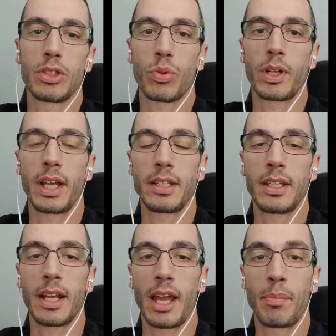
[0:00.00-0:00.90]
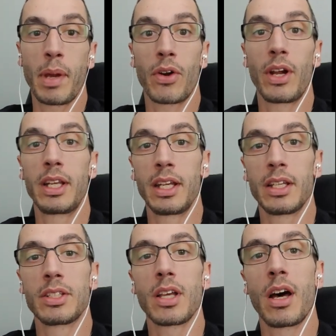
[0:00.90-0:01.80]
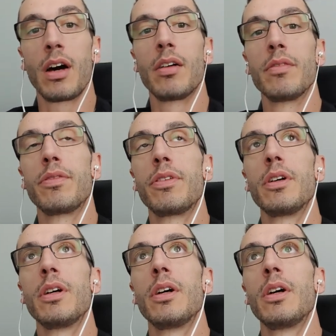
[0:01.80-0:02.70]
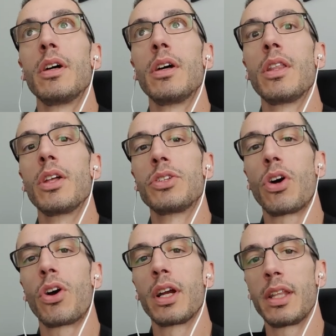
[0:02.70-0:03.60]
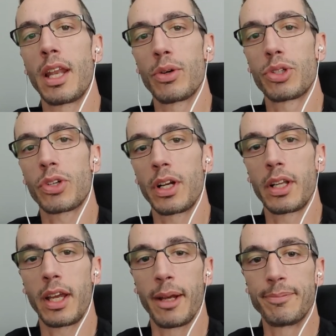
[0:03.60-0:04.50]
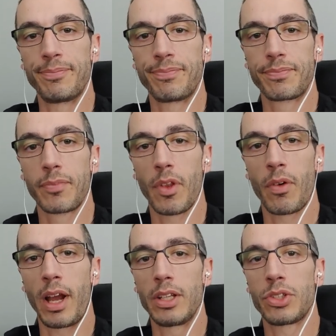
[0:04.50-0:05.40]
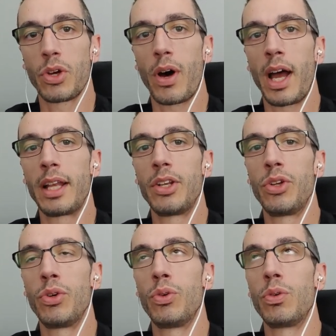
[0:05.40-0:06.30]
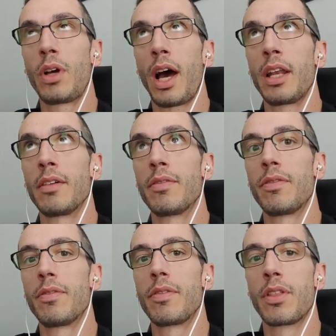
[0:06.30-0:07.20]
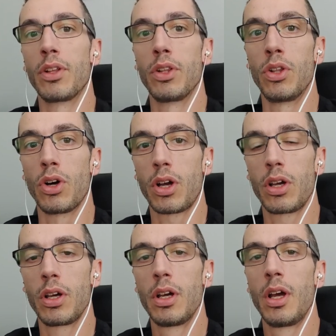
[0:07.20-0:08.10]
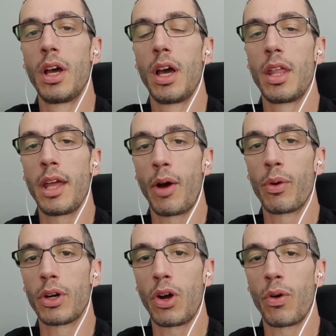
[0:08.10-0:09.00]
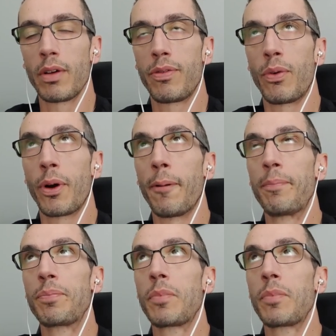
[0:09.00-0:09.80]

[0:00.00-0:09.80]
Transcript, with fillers: and 2018, I had better ideas of the target that I was trying to hit, right? So I knew kind of the look that we are going for